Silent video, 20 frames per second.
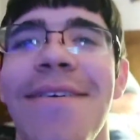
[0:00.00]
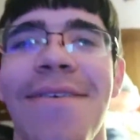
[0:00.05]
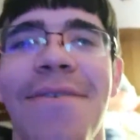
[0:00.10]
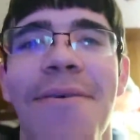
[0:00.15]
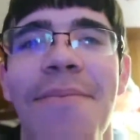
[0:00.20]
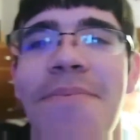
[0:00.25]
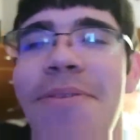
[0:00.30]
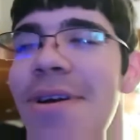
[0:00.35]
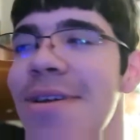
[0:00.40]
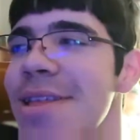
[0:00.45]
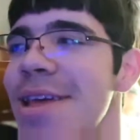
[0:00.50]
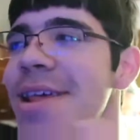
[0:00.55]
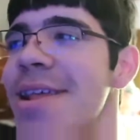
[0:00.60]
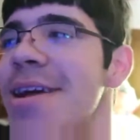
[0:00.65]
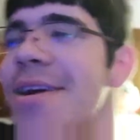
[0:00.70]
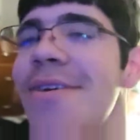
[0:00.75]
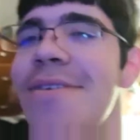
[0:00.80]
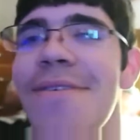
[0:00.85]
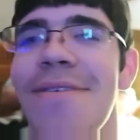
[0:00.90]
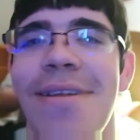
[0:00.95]
We'll put it
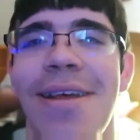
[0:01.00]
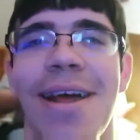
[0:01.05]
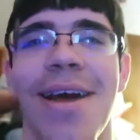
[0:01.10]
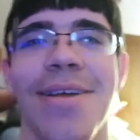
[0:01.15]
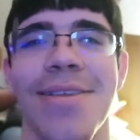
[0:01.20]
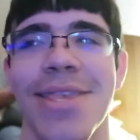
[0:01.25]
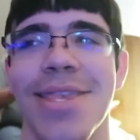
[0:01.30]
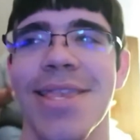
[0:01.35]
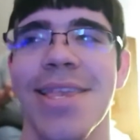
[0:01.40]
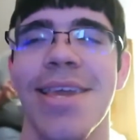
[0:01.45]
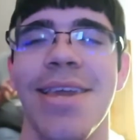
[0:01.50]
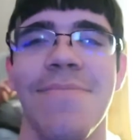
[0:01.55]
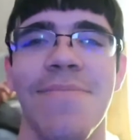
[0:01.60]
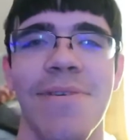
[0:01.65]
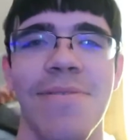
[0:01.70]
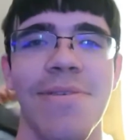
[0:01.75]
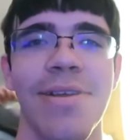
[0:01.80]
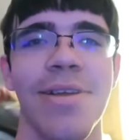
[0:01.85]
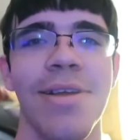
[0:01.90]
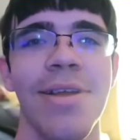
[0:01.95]
on and I'll keep
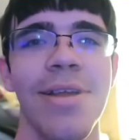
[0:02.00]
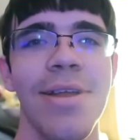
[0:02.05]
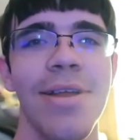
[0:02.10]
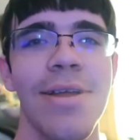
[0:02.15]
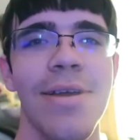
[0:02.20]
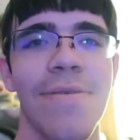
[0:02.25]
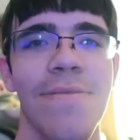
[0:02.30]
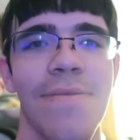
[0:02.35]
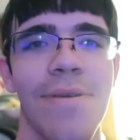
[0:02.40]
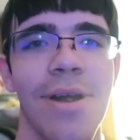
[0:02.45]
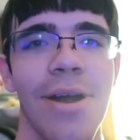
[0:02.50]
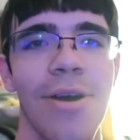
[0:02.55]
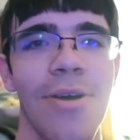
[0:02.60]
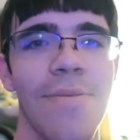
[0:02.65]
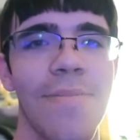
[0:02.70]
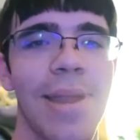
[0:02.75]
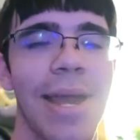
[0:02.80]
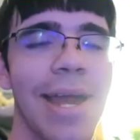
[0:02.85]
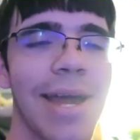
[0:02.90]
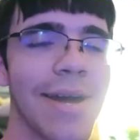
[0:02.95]
over here. Okay. We're
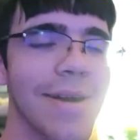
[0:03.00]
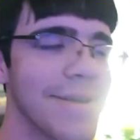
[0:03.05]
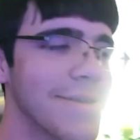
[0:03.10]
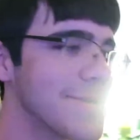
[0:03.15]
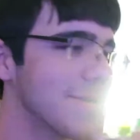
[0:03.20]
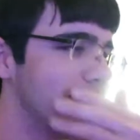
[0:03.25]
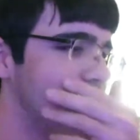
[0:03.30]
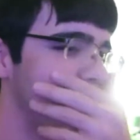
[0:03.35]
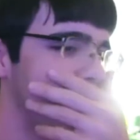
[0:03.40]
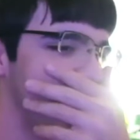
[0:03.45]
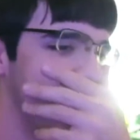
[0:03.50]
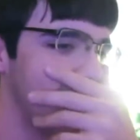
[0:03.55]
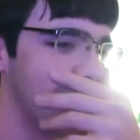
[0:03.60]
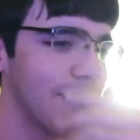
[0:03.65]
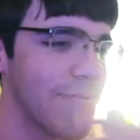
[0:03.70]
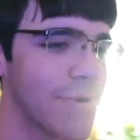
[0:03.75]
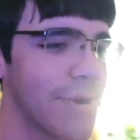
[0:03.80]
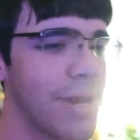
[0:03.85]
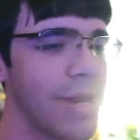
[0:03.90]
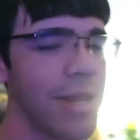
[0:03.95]
home now and we're